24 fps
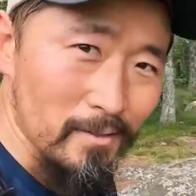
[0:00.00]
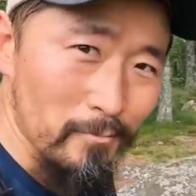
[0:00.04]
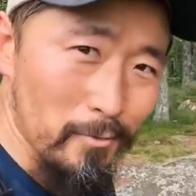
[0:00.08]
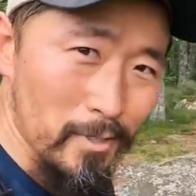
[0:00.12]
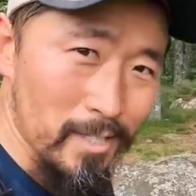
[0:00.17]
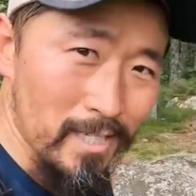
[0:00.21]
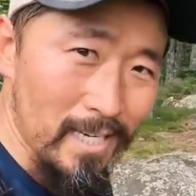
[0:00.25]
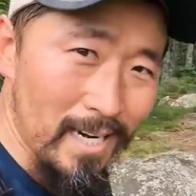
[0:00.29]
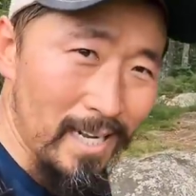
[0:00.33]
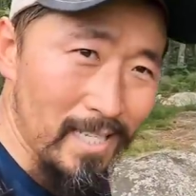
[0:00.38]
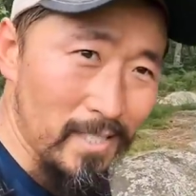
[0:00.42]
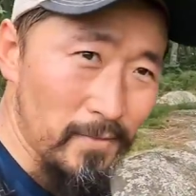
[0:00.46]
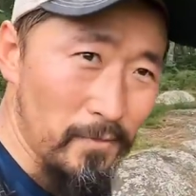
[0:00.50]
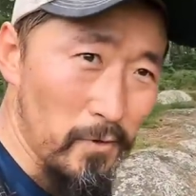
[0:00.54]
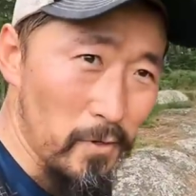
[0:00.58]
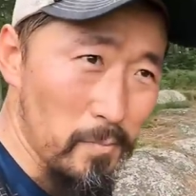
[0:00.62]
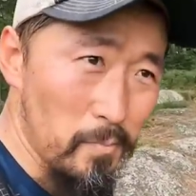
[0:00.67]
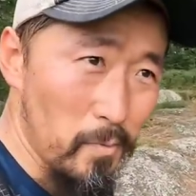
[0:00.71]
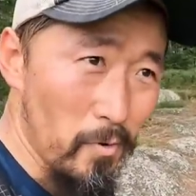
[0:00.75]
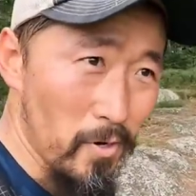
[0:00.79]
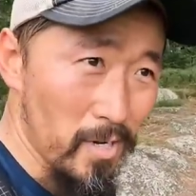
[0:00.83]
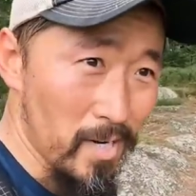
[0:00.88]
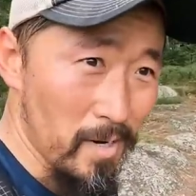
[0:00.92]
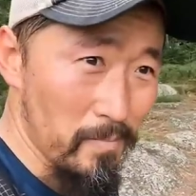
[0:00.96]
We're at a nice
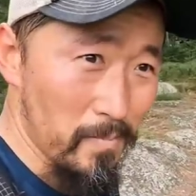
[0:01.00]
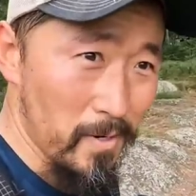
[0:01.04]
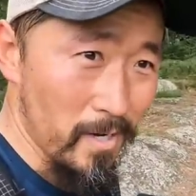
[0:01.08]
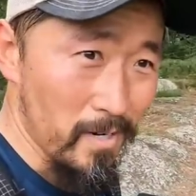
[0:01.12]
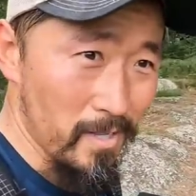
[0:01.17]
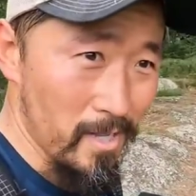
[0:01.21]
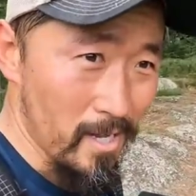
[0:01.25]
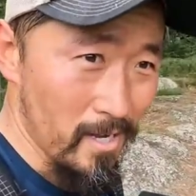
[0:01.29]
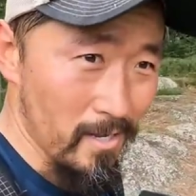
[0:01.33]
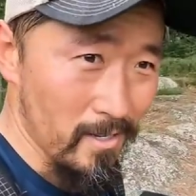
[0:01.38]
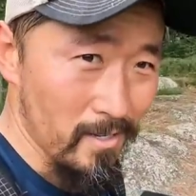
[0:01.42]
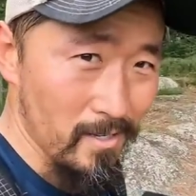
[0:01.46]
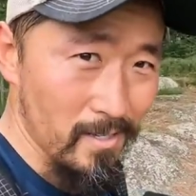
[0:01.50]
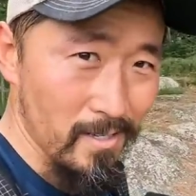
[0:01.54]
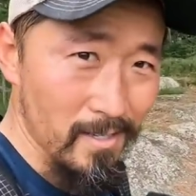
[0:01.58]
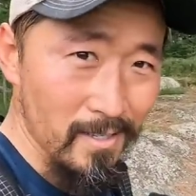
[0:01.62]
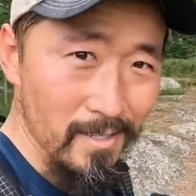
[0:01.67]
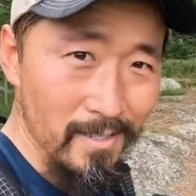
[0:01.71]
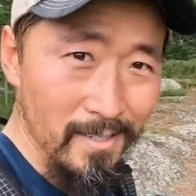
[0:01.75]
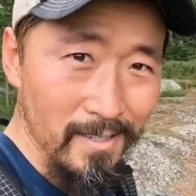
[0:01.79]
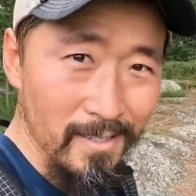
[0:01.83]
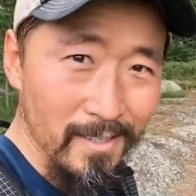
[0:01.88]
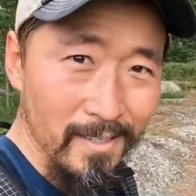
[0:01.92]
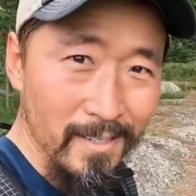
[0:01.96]
viewpoint up here though.
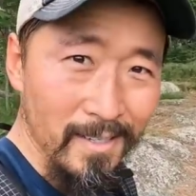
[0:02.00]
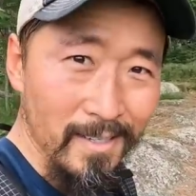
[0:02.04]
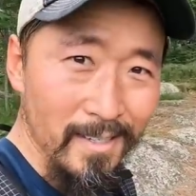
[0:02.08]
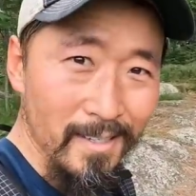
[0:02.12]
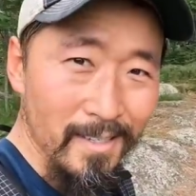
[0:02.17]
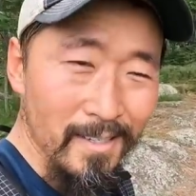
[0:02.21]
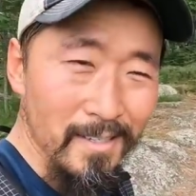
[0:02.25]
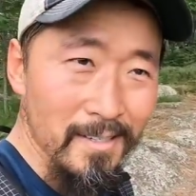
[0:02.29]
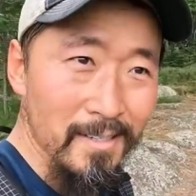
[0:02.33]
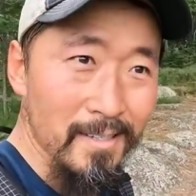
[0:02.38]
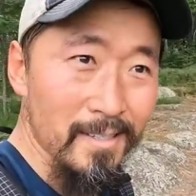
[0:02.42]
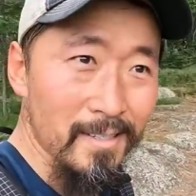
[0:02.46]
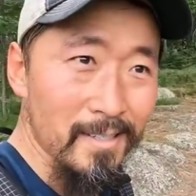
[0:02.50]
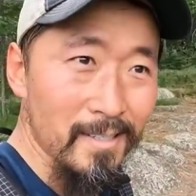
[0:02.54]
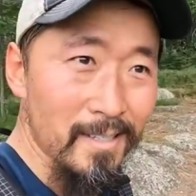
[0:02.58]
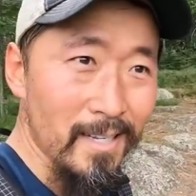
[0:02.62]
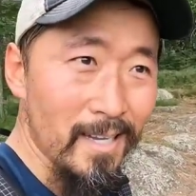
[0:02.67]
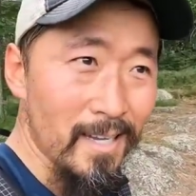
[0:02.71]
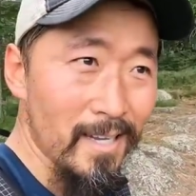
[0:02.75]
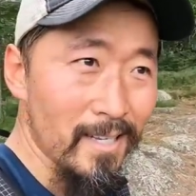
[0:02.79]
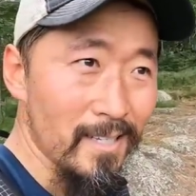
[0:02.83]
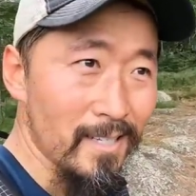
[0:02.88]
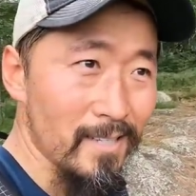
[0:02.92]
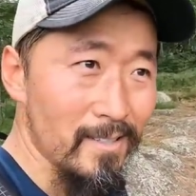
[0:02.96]
Show the views.
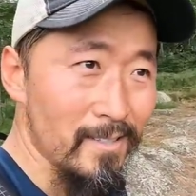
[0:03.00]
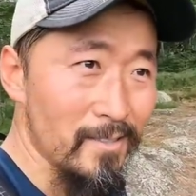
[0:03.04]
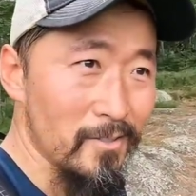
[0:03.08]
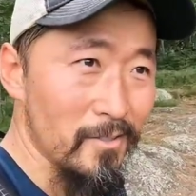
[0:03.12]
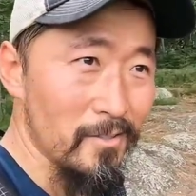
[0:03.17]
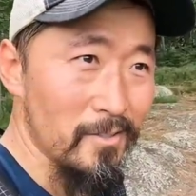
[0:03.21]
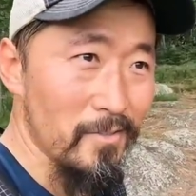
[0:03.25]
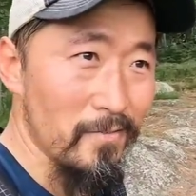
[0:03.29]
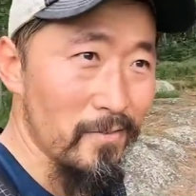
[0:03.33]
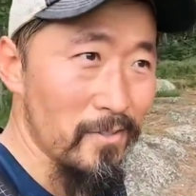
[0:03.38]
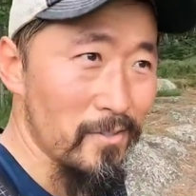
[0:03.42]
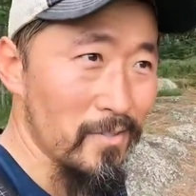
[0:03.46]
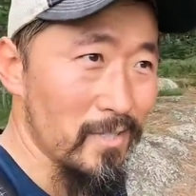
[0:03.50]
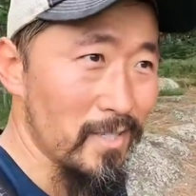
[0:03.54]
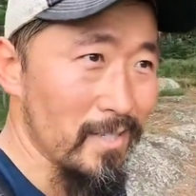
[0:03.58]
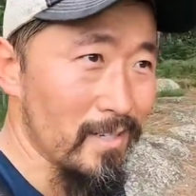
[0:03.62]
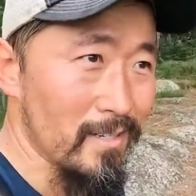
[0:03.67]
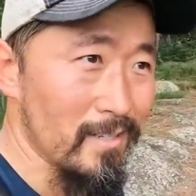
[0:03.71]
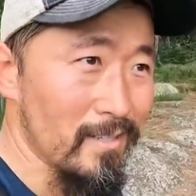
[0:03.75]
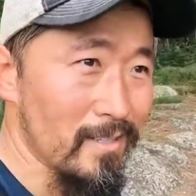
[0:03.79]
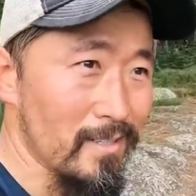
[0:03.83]
Yeah, show the views